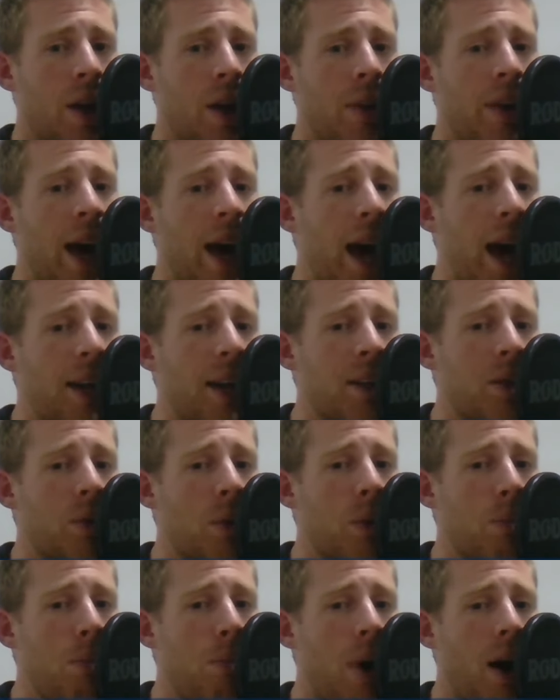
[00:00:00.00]
The Hatter's
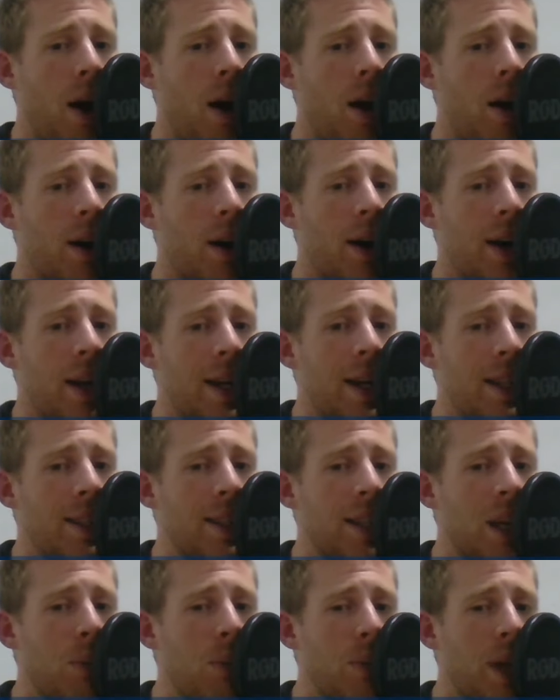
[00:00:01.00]
remark
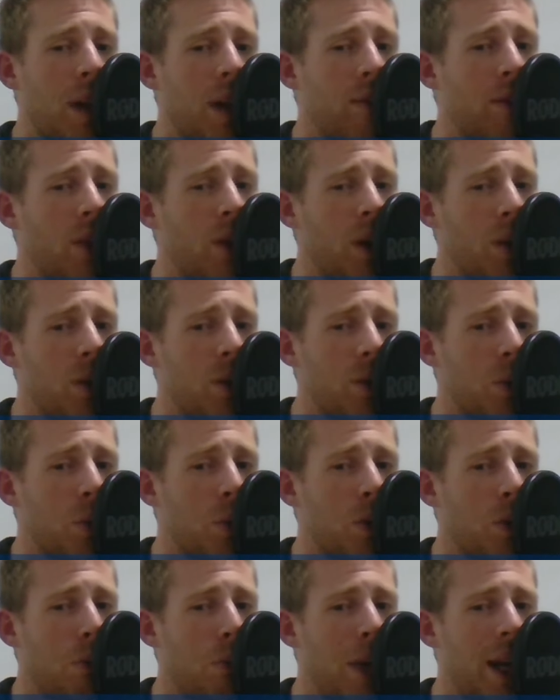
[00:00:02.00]
seemed to have no
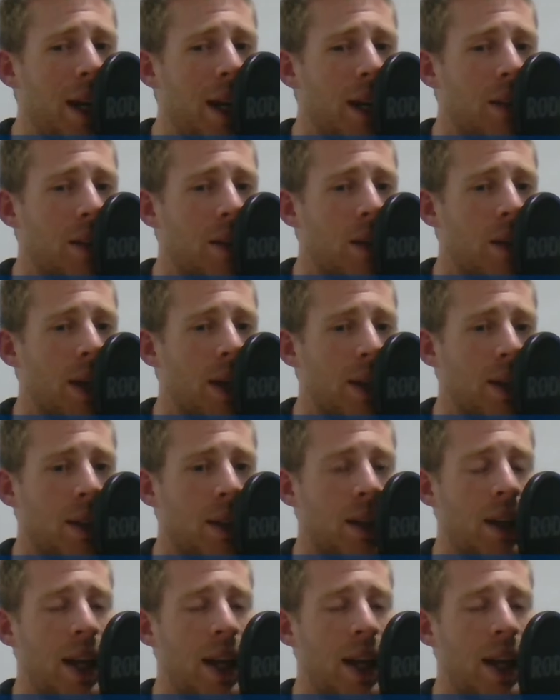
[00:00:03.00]
sort of meaning to it,